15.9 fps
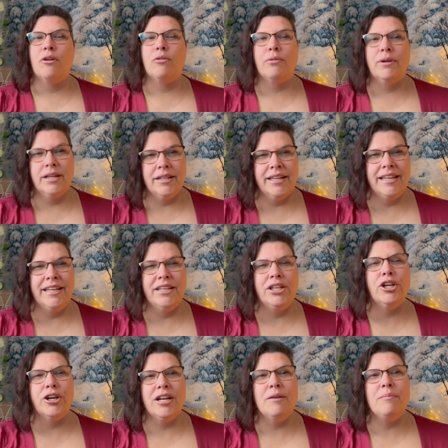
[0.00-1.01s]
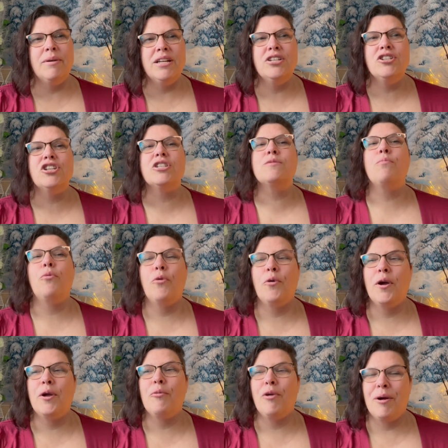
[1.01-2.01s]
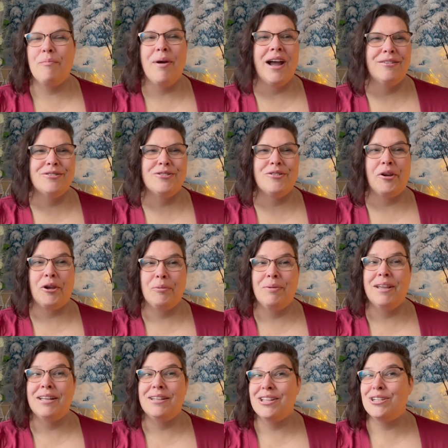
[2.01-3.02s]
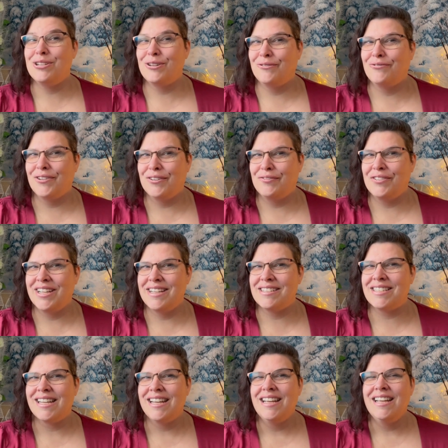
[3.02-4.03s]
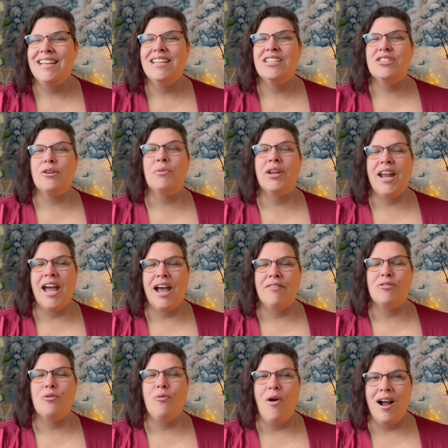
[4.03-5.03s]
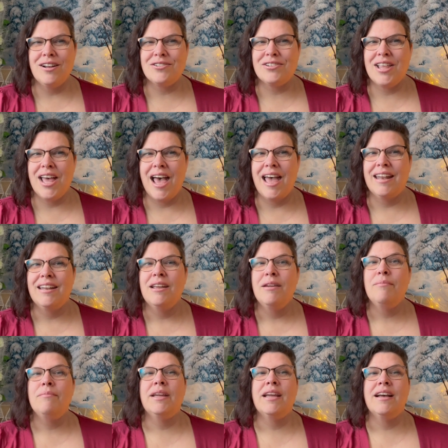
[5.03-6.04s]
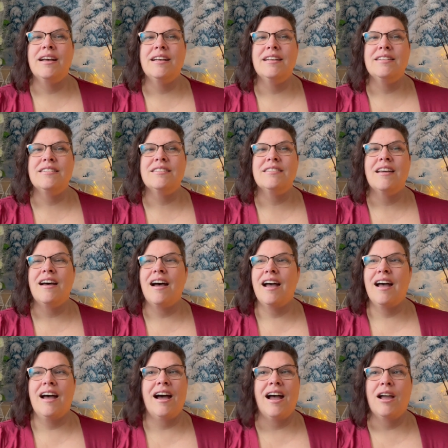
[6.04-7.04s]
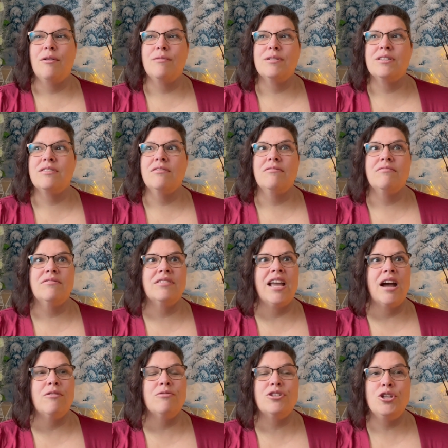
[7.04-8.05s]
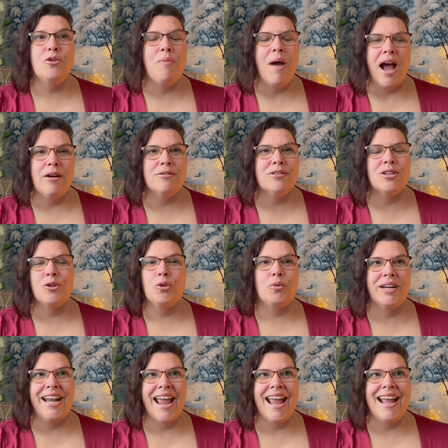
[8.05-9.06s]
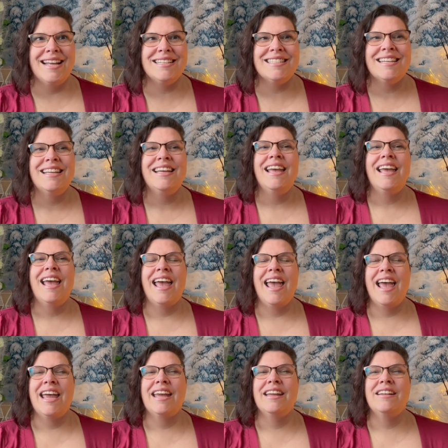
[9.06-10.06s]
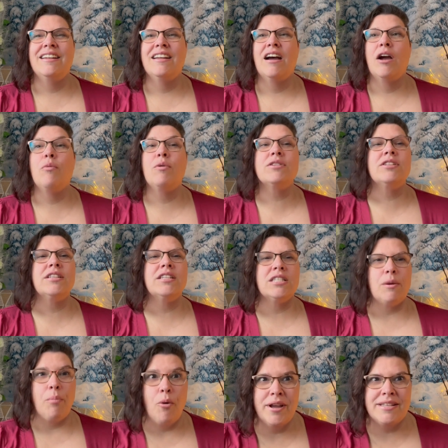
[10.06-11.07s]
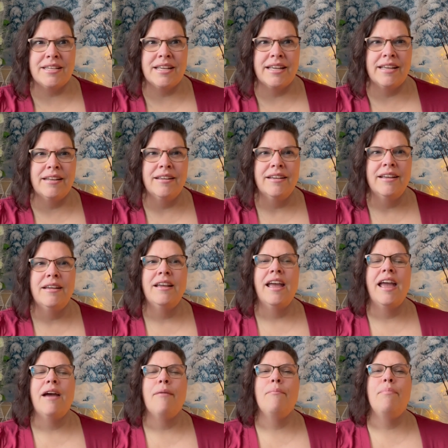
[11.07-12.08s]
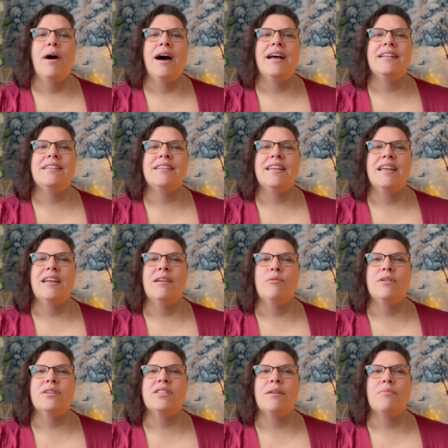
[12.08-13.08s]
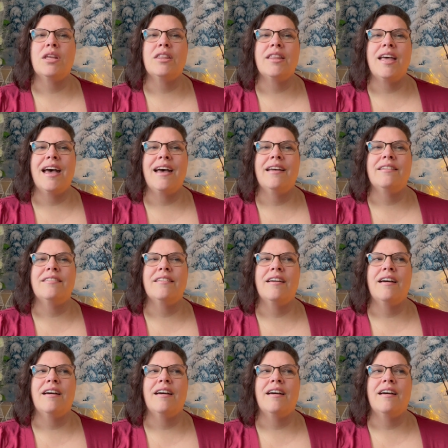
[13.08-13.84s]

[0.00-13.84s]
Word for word: really? You couldn't have been just 0.1 pounds so I could be in the 250s. So I'm going to have to watch that because I was down two pounds in three days and I wasn't disappointed, but it was something that